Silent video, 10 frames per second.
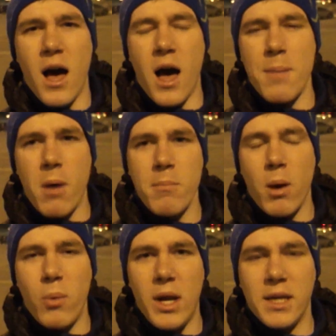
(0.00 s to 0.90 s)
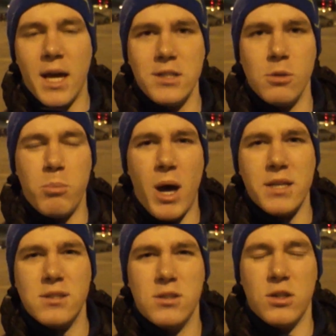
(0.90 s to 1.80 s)
I'm on my way to catch a
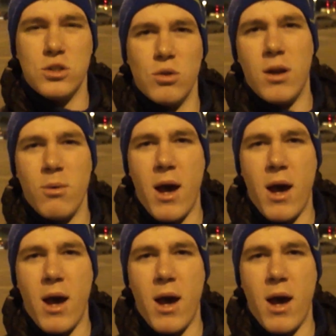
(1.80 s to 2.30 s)
bus to the Toronto